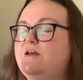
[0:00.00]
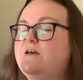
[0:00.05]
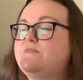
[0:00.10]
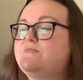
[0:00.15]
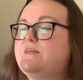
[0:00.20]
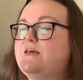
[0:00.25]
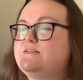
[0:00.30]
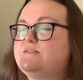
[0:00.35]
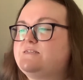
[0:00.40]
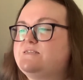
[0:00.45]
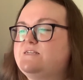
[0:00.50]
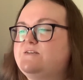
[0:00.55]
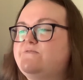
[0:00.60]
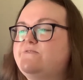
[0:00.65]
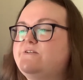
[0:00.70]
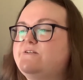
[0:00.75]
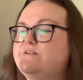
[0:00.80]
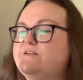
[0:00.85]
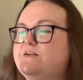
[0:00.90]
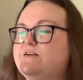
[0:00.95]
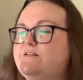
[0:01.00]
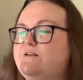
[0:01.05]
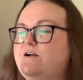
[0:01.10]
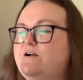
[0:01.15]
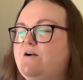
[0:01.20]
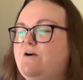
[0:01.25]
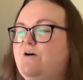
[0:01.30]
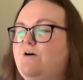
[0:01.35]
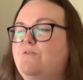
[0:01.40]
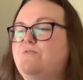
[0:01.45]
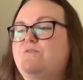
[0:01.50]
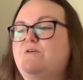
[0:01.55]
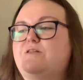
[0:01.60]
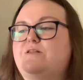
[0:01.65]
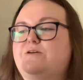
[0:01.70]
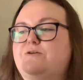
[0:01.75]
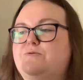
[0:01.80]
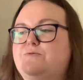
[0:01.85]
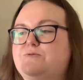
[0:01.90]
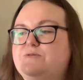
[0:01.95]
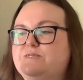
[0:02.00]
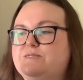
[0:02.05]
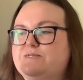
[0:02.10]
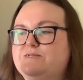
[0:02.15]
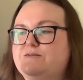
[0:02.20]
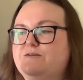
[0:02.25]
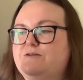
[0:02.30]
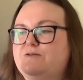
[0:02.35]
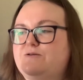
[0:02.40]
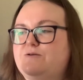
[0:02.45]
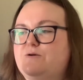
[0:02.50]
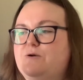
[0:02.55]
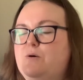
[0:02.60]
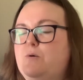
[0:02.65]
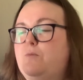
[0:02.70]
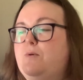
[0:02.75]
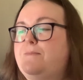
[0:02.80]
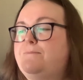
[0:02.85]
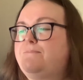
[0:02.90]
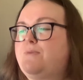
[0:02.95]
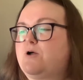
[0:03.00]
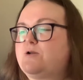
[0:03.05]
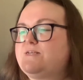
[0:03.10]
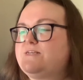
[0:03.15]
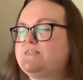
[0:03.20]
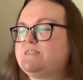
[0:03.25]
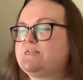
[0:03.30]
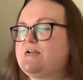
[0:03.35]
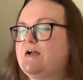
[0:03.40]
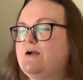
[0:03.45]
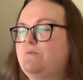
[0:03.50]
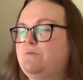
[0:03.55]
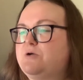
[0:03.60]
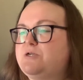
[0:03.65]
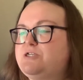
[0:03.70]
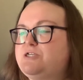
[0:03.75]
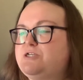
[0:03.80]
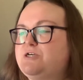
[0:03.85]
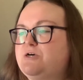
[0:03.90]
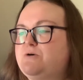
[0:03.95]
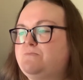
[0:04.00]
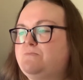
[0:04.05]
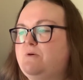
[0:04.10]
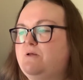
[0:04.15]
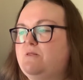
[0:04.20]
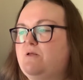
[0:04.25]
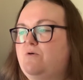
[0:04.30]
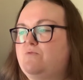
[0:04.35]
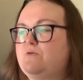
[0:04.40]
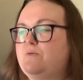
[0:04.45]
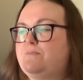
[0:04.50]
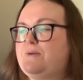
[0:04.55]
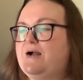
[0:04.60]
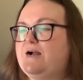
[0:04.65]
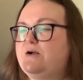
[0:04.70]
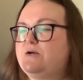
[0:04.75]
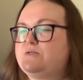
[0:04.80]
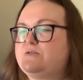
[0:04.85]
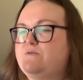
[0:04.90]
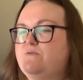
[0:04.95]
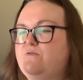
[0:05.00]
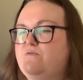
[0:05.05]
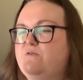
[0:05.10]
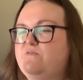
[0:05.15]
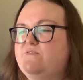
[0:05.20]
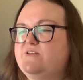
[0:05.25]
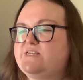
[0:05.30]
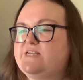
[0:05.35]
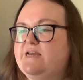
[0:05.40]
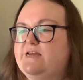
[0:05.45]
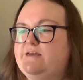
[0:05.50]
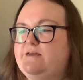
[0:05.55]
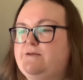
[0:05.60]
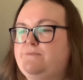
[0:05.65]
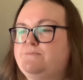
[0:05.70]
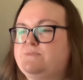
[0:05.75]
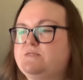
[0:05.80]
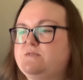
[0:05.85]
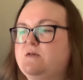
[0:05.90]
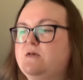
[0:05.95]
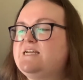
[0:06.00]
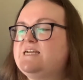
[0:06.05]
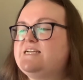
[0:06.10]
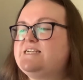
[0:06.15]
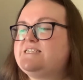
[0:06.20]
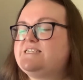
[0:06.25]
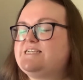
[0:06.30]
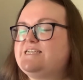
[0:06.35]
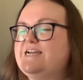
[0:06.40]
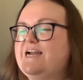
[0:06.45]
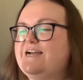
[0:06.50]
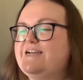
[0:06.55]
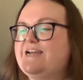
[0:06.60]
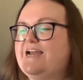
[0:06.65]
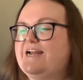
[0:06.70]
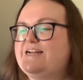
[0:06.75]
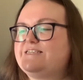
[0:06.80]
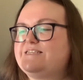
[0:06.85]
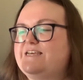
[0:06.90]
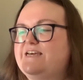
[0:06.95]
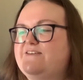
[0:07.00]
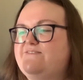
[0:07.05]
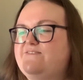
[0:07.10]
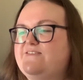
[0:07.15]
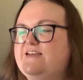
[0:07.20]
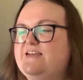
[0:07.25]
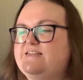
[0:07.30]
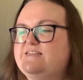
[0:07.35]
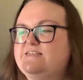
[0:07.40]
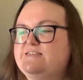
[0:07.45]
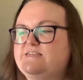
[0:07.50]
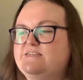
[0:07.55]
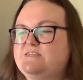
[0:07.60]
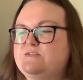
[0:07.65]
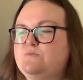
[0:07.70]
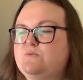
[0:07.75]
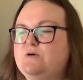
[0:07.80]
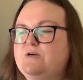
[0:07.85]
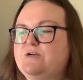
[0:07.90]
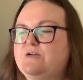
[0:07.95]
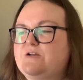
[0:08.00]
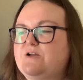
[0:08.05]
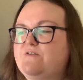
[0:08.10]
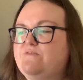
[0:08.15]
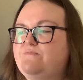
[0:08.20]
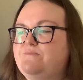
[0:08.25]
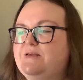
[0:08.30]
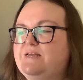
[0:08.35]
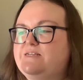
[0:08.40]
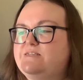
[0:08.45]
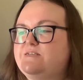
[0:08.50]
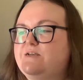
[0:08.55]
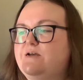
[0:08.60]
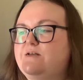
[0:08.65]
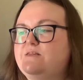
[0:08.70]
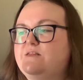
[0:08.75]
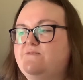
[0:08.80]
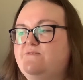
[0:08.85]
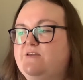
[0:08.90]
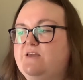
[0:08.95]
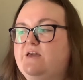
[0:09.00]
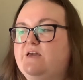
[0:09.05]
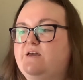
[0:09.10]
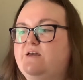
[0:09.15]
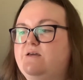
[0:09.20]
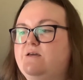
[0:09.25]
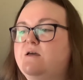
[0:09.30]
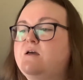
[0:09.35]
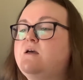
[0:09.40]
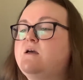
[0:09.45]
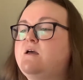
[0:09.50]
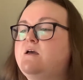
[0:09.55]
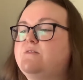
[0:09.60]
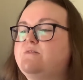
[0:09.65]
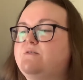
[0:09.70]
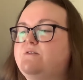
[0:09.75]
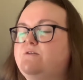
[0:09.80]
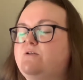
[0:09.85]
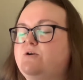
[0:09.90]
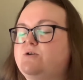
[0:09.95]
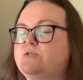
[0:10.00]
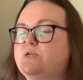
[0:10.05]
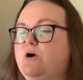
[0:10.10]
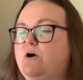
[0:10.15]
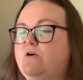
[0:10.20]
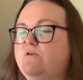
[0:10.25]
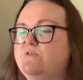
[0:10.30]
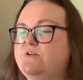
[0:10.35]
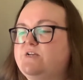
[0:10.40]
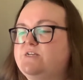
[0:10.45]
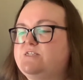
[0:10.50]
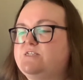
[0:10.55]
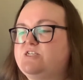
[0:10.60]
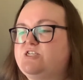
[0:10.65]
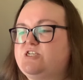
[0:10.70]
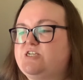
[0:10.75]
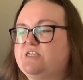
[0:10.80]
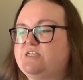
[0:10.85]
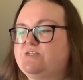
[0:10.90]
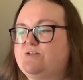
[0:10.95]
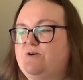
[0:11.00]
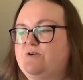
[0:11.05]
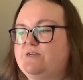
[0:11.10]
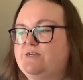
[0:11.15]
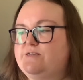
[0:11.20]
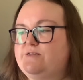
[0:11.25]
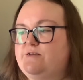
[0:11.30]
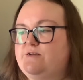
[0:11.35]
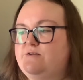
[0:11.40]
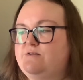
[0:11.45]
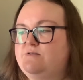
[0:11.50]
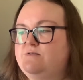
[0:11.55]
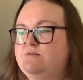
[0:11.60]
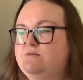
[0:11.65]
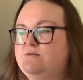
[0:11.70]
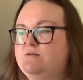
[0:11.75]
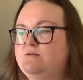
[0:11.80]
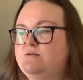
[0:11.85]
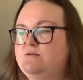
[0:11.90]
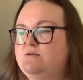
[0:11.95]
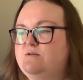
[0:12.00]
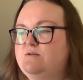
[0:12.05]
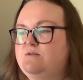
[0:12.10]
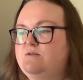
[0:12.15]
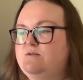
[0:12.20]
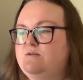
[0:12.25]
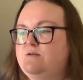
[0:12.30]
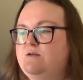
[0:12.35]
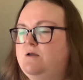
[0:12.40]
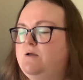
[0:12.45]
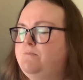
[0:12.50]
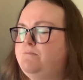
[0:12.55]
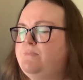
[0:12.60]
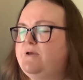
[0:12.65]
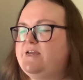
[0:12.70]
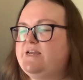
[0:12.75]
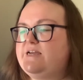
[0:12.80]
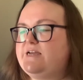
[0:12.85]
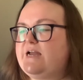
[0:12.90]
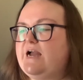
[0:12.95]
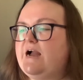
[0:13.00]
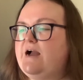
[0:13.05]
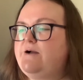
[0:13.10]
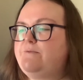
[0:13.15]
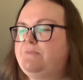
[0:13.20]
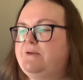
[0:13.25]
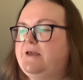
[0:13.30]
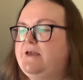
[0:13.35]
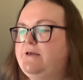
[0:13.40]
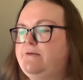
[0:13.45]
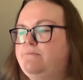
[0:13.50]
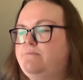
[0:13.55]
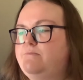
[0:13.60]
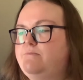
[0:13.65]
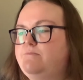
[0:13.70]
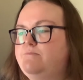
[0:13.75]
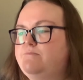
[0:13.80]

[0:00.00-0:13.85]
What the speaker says: There's a serial killer on the loose. When bodies start washing up along the banks of the River Thames, D.I. Henley fears it is the work of Peter Olivier, the notorious jigsaw killer. But it can't be him.